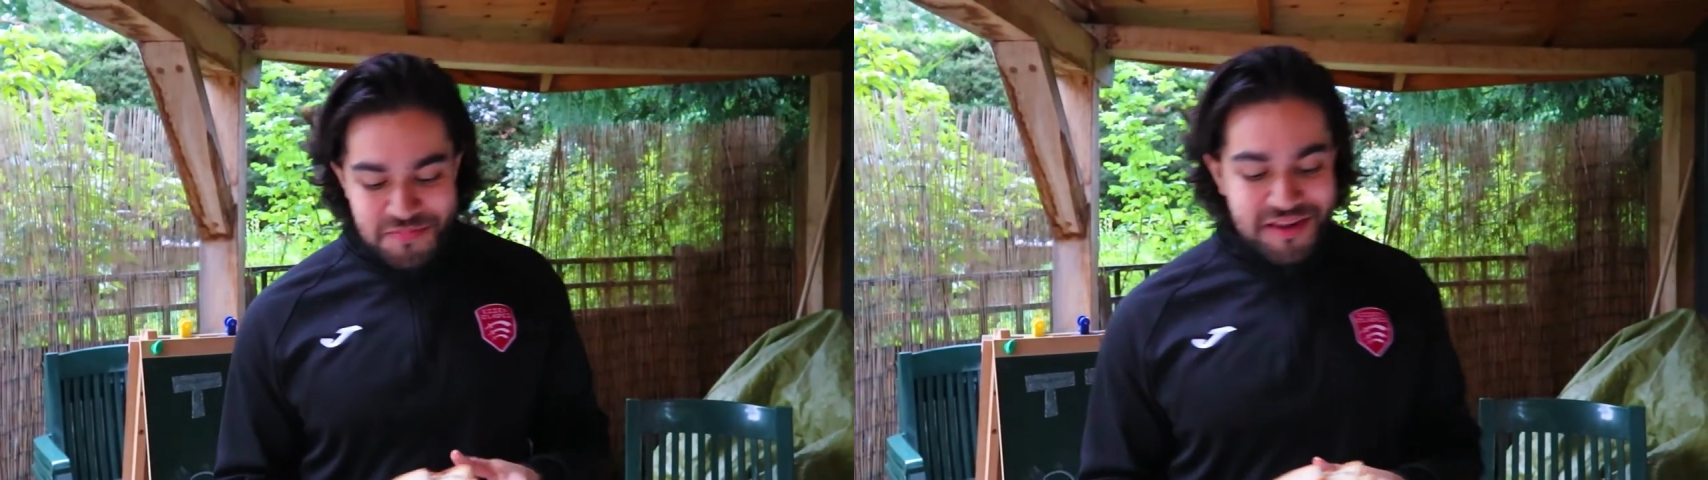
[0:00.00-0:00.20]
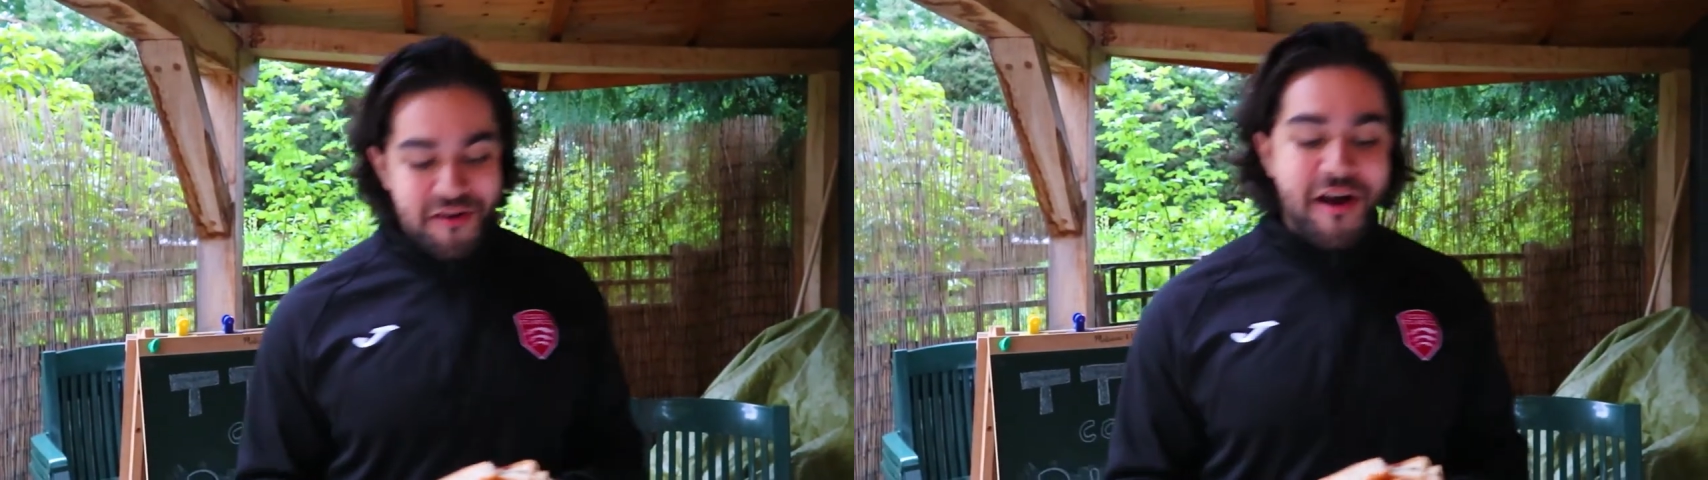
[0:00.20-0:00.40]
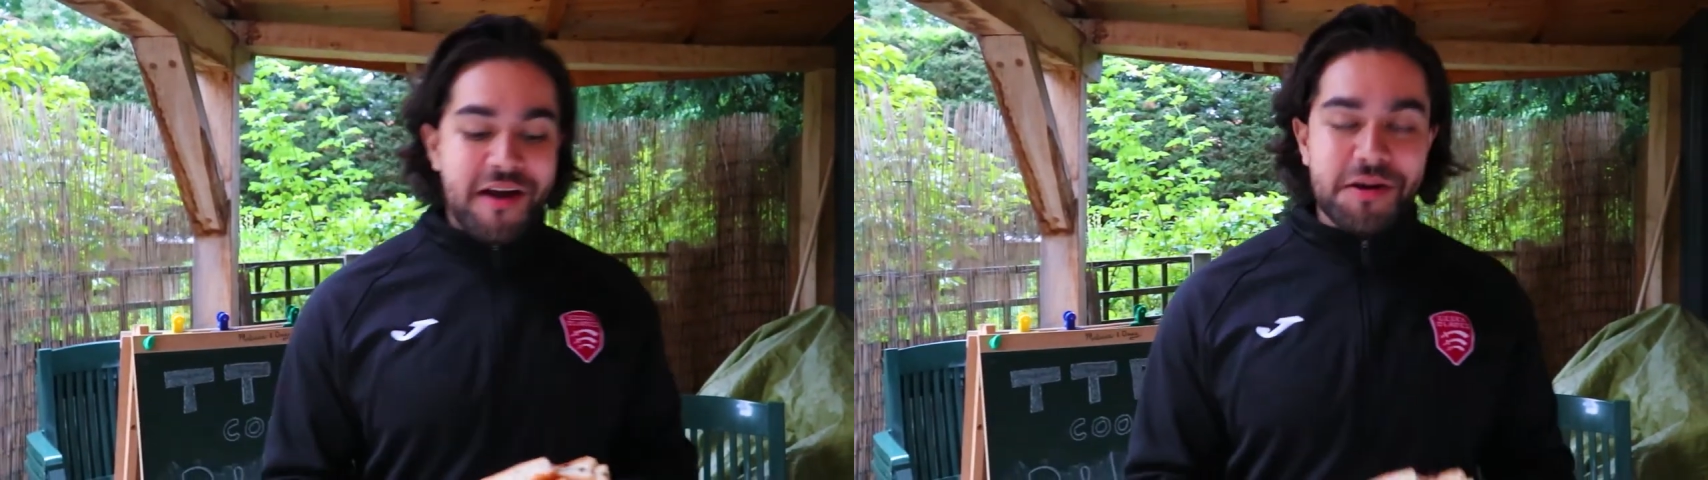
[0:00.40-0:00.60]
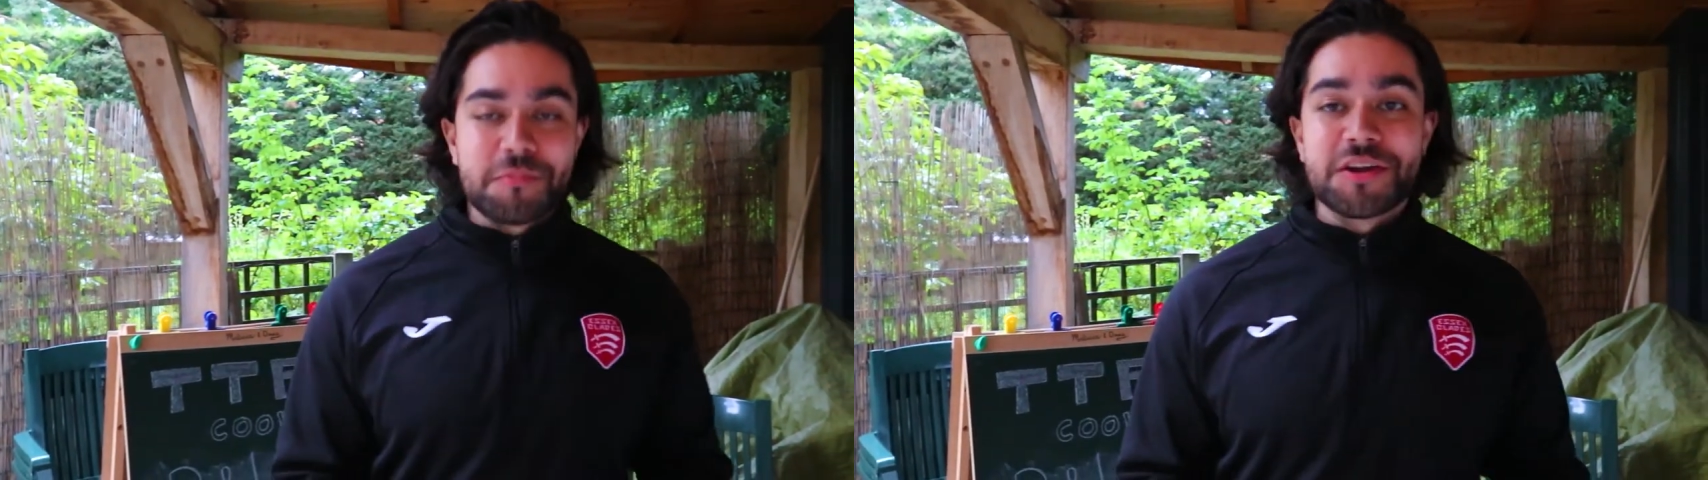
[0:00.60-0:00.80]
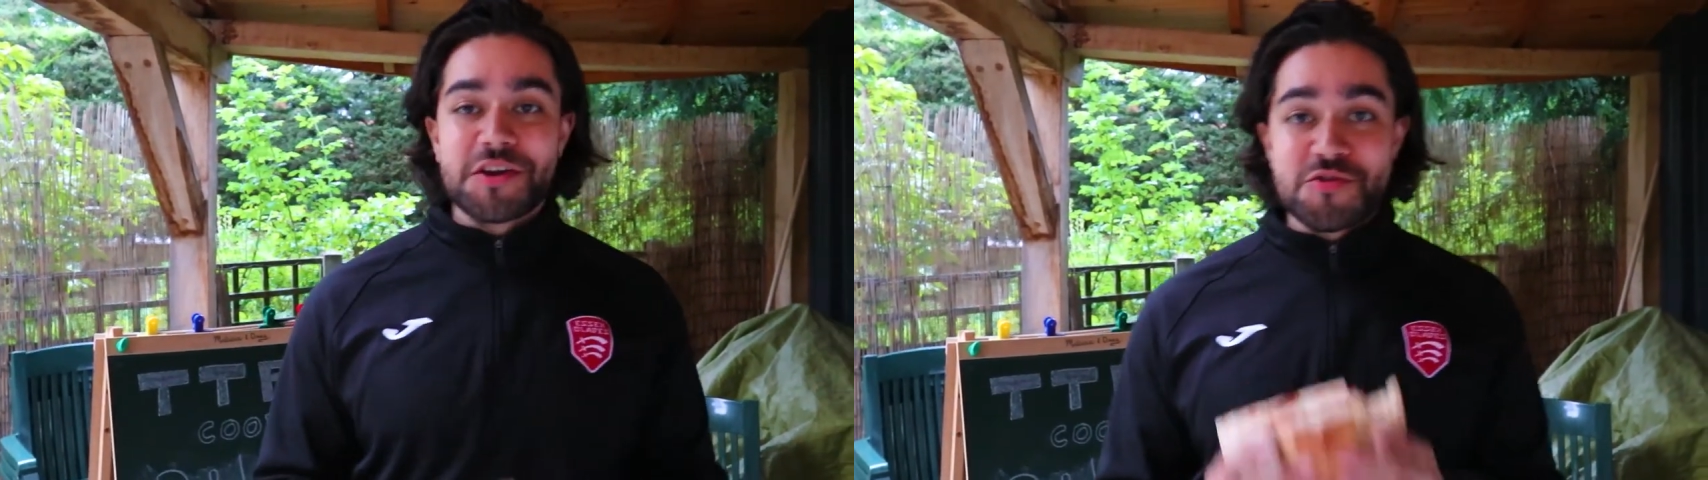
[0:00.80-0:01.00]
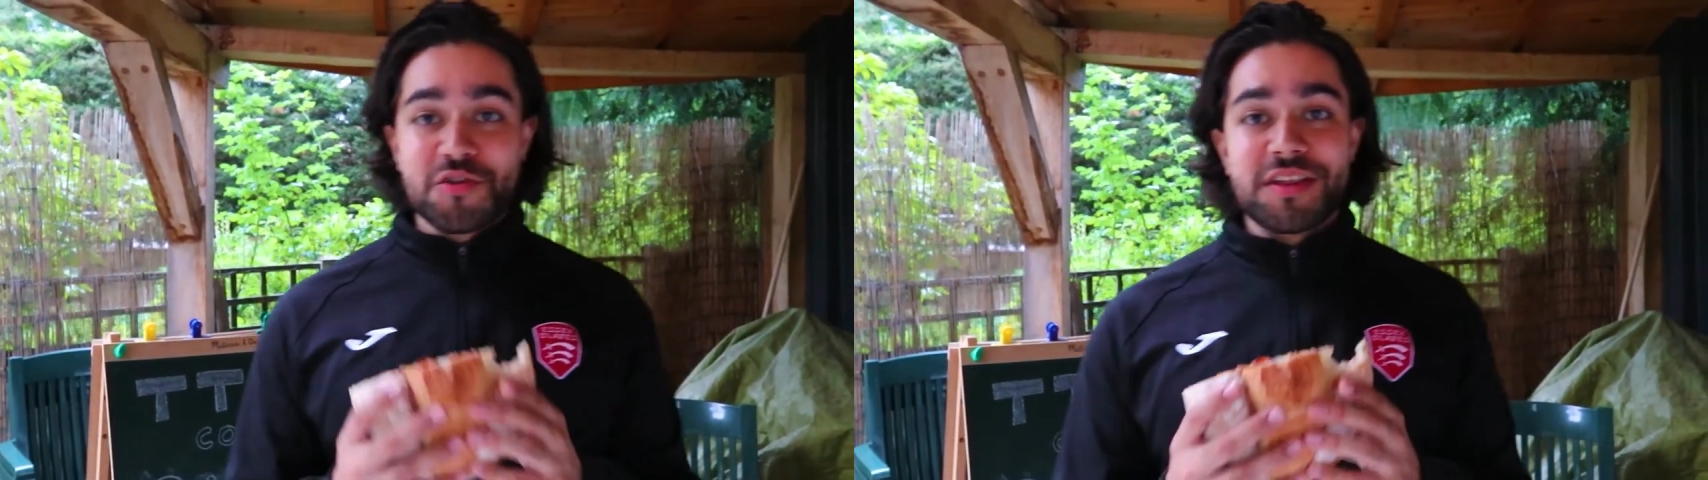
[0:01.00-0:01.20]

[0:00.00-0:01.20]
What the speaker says: Alright, I'm gonna enjoy